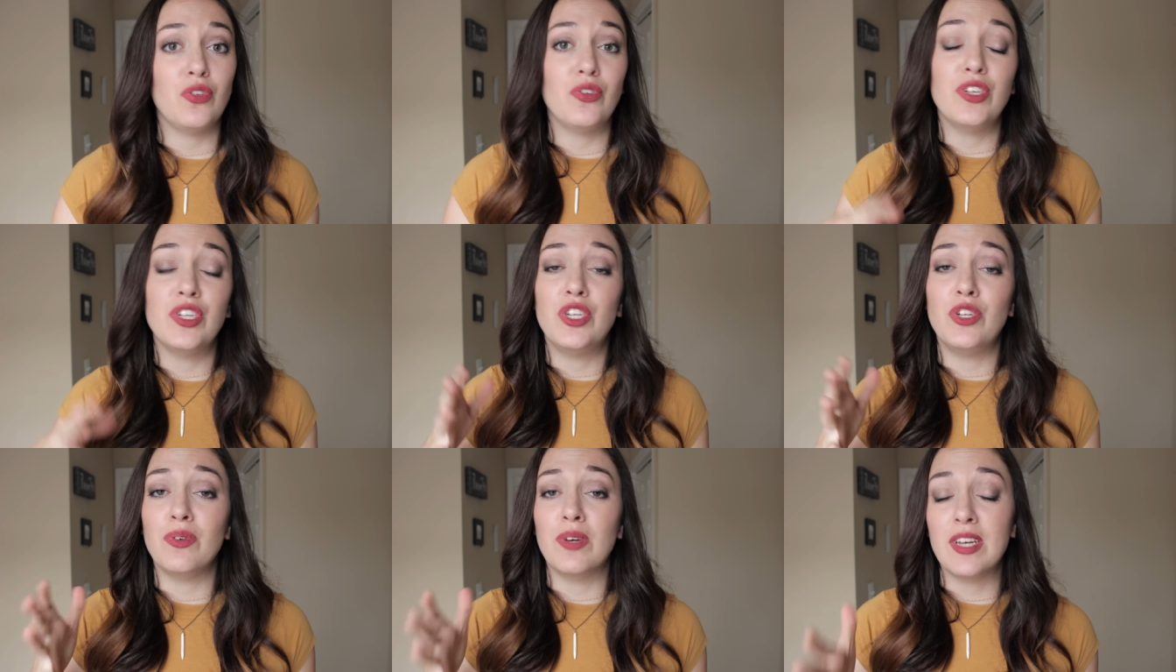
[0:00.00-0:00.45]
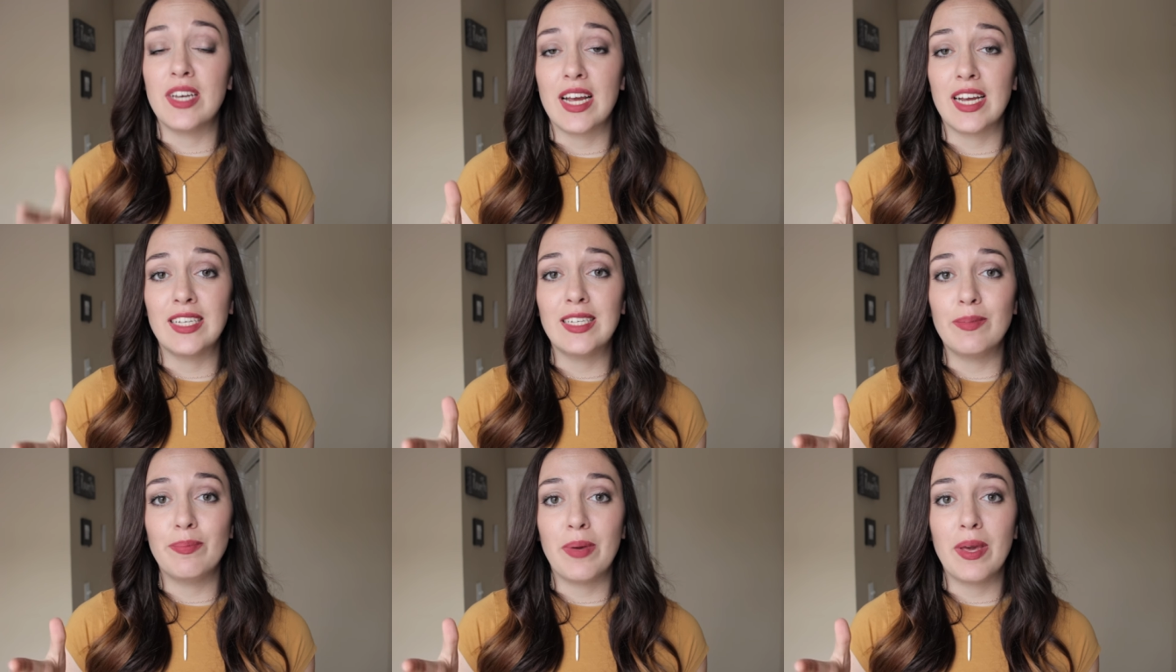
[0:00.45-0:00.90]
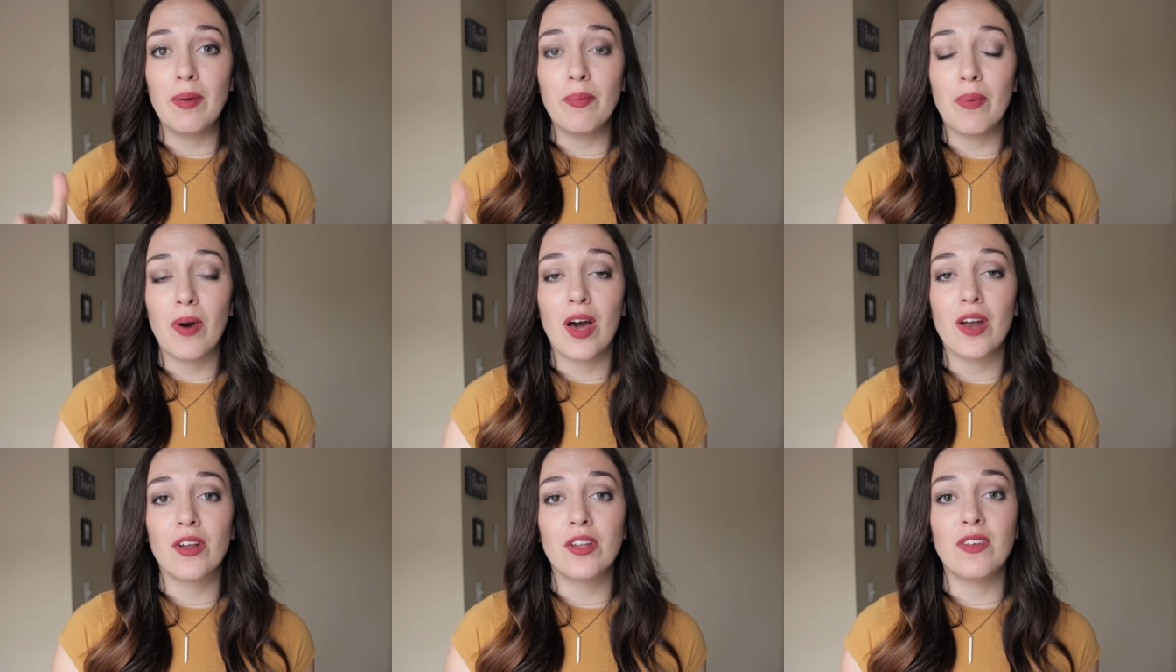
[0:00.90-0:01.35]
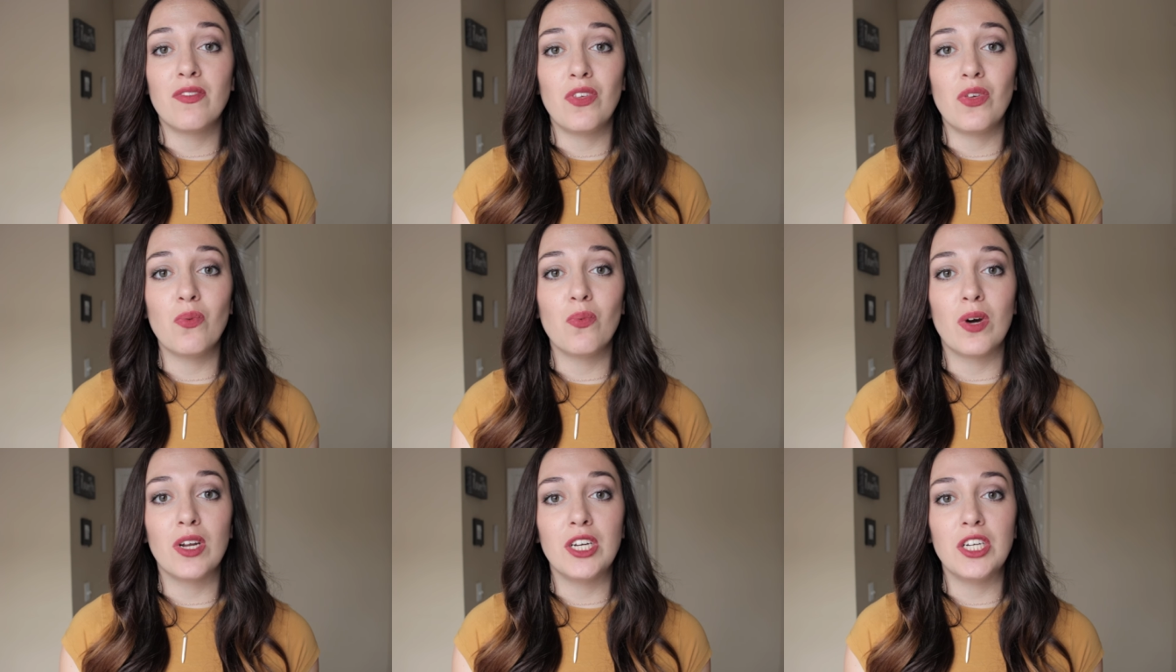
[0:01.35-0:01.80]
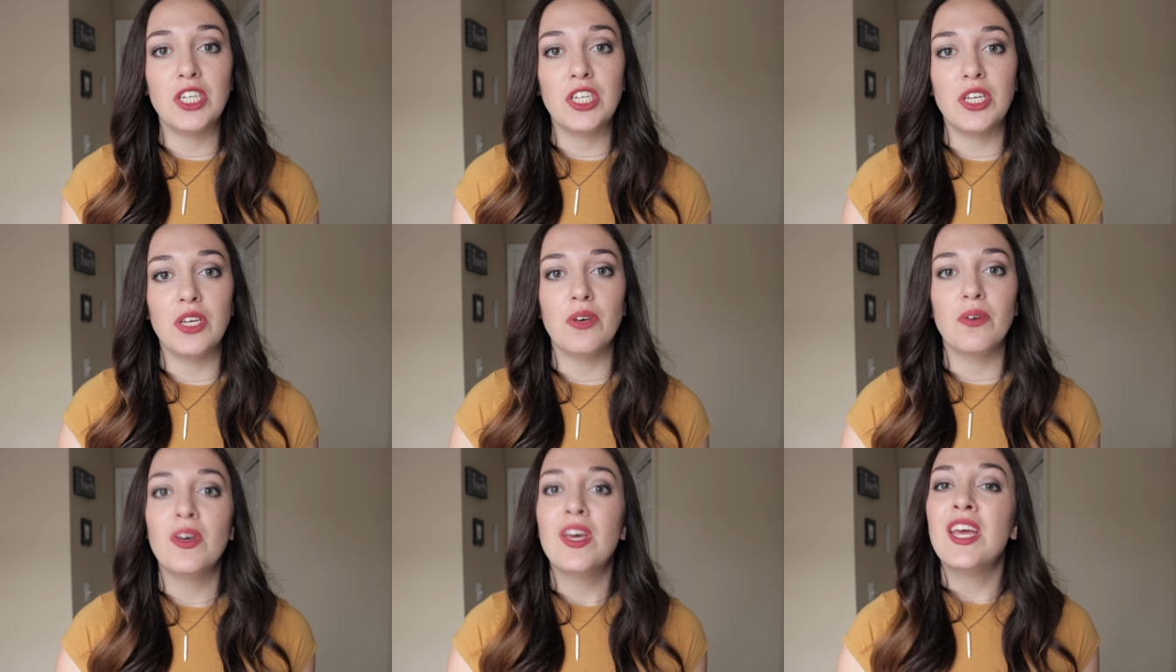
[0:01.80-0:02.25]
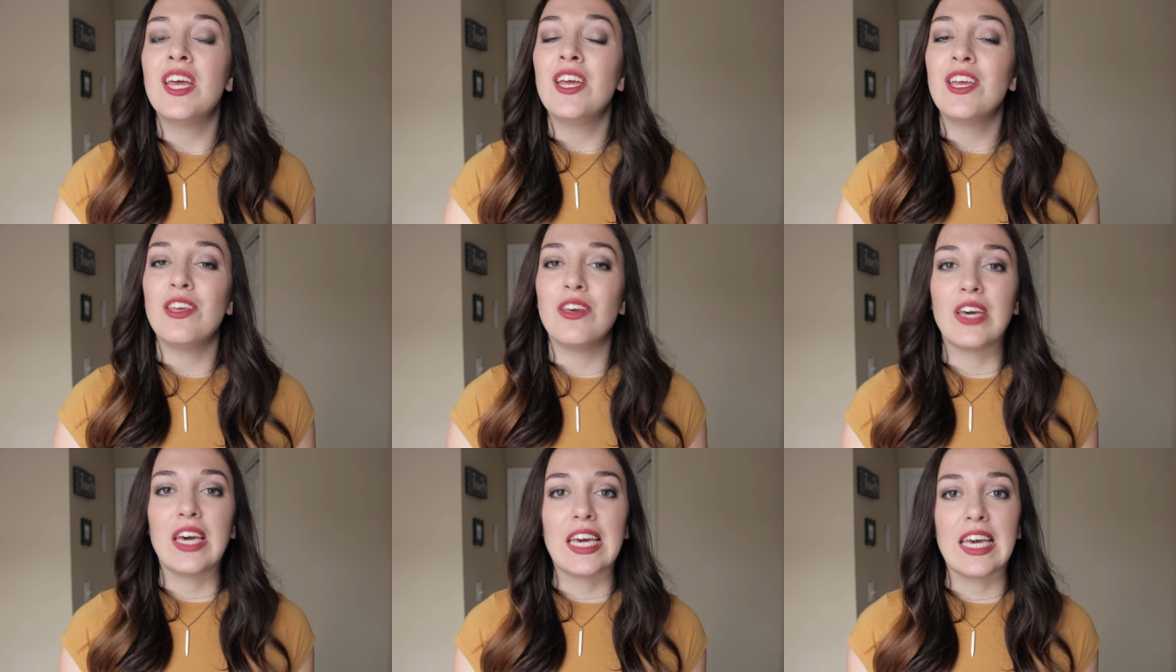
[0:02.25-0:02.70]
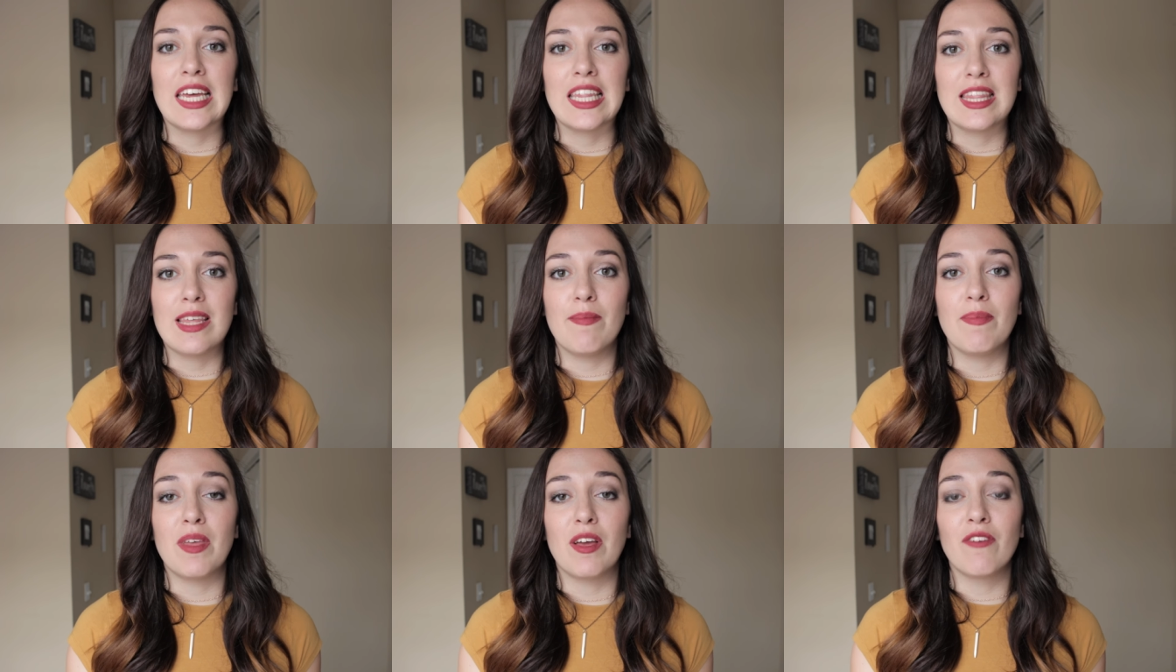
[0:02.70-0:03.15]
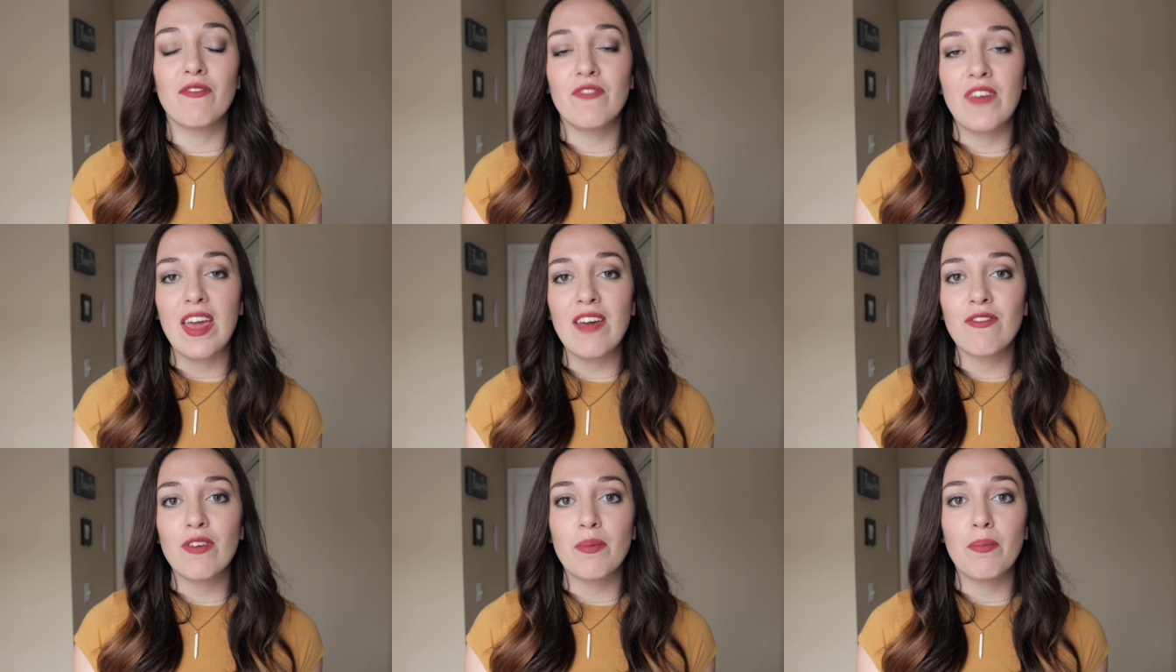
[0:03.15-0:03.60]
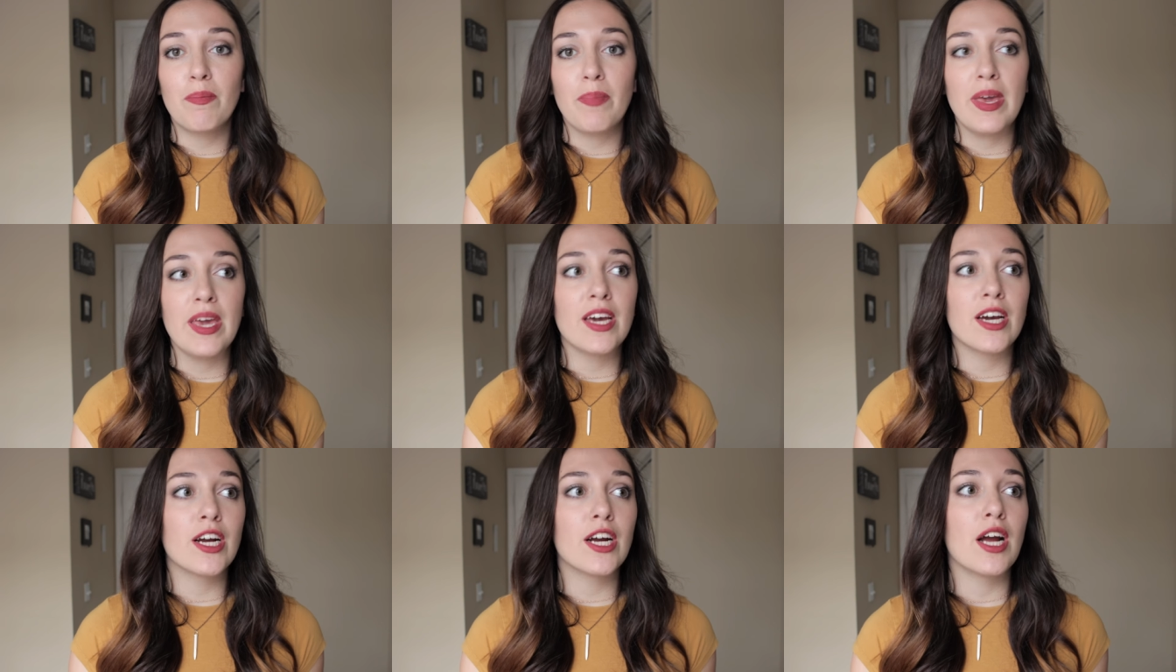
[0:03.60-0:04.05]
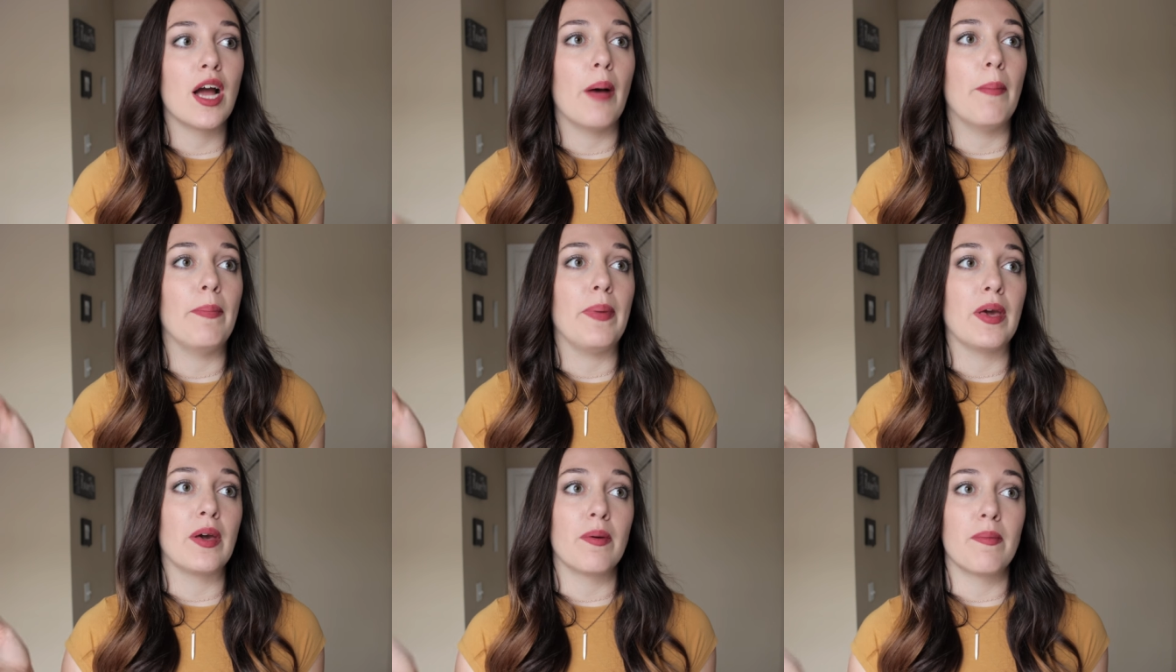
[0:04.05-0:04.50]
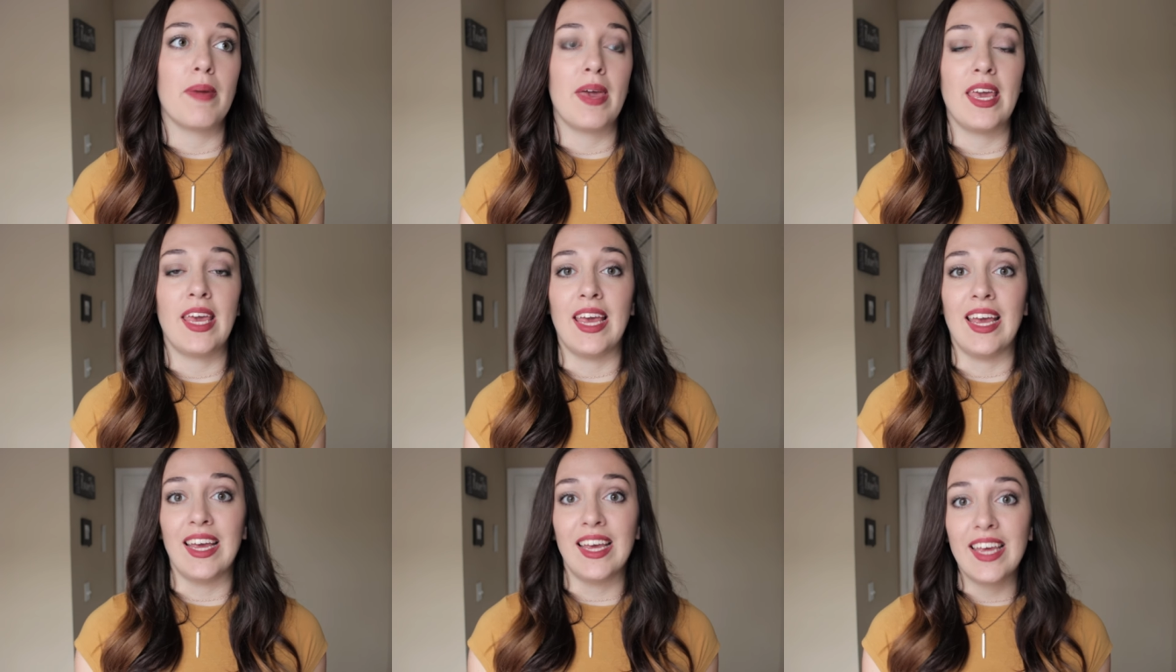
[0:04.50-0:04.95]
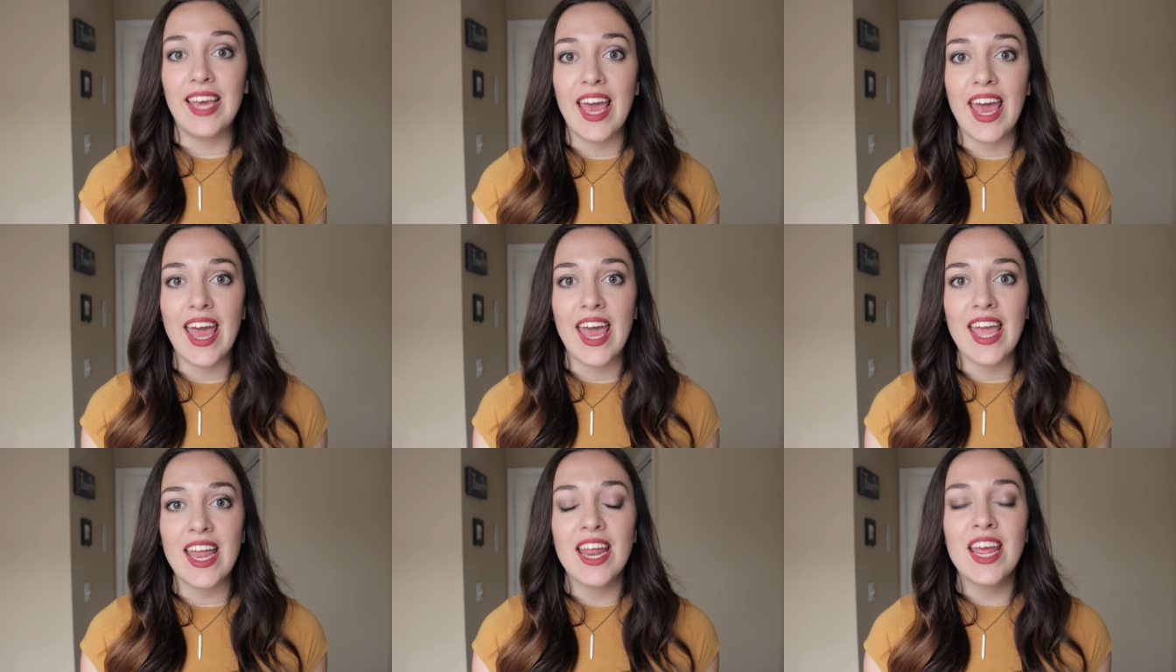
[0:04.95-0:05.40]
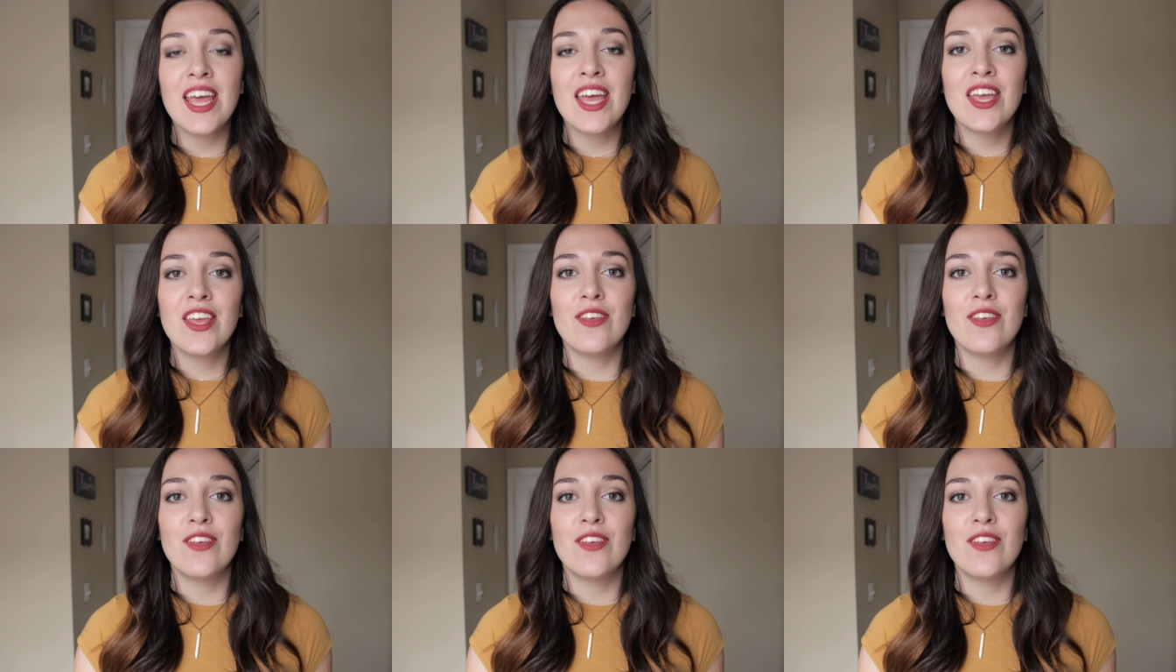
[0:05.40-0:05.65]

You could do a nice big bottle if you wanted to. You could get them their favorite beer, a beer making kit.